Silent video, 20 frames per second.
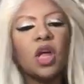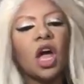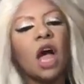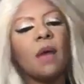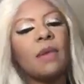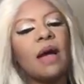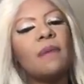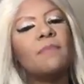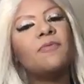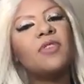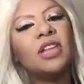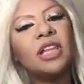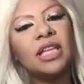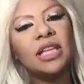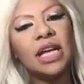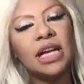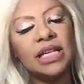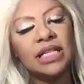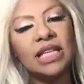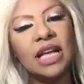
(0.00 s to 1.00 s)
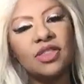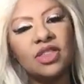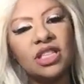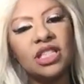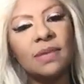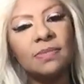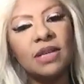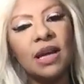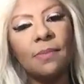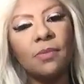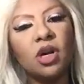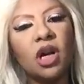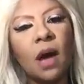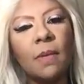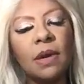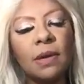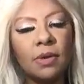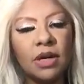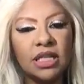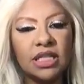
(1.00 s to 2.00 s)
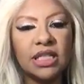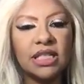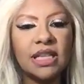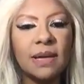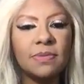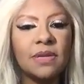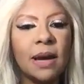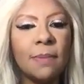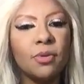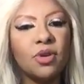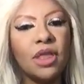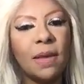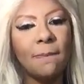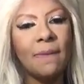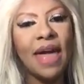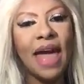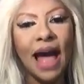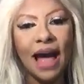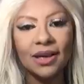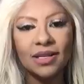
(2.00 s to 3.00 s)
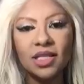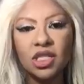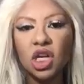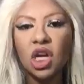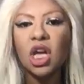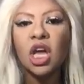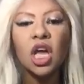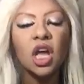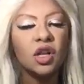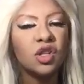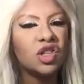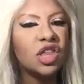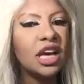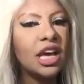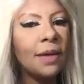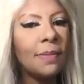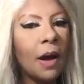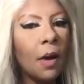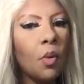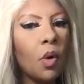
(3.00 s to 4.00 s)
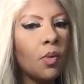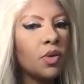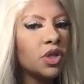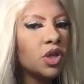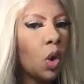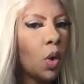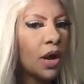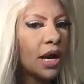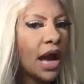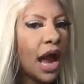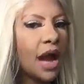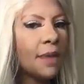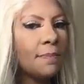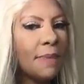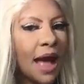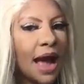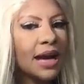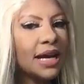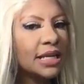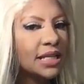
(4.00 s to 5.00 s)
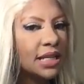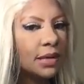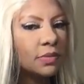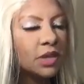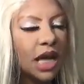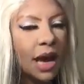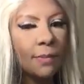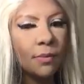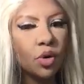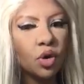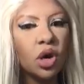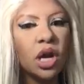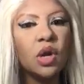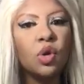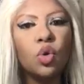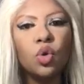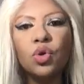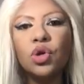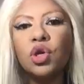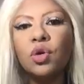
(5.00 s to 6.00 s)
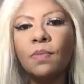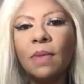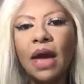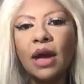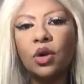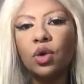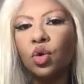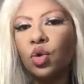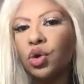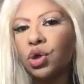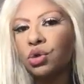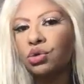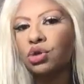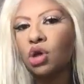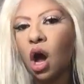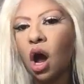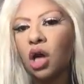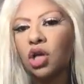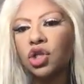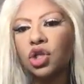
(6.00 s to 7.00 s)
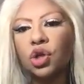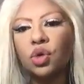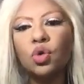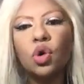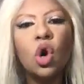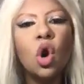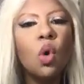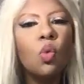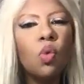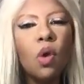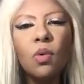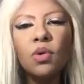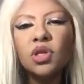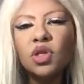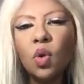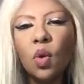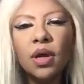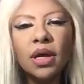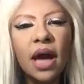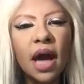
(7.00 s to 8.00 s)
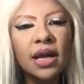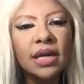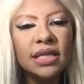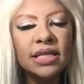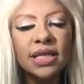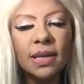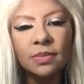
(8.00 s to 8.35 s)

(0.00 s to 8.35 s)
I'm feeling like it's not the September coming, but it's a September that passed. Think about what was going on back in September and who you met, who you talked to, what was going on in